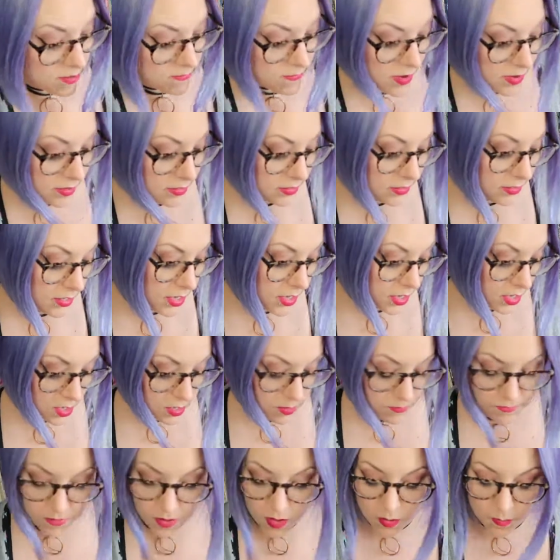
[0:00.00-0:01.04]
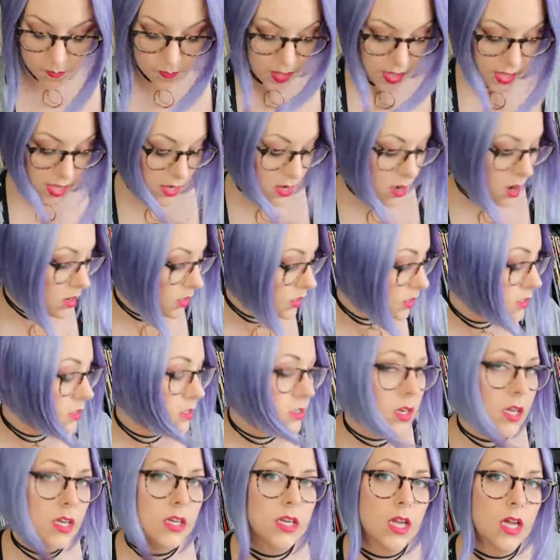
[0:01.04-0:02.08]
a vinyl here from an artist
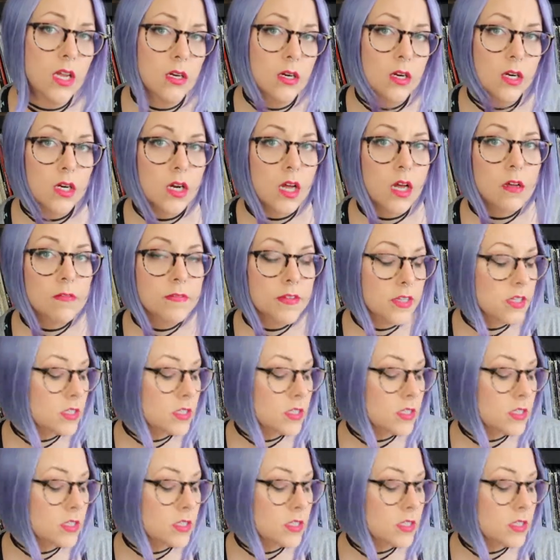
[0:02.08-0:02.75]
that I had not heard of